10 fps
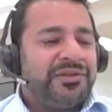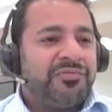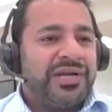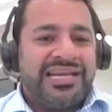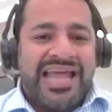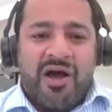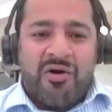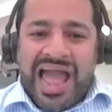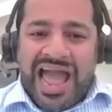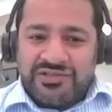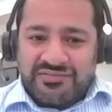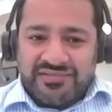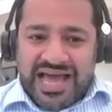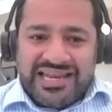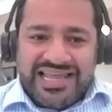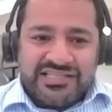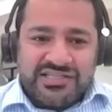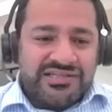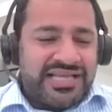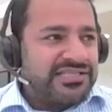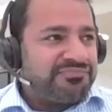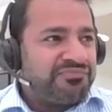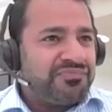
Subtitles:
We're now out of that. Let's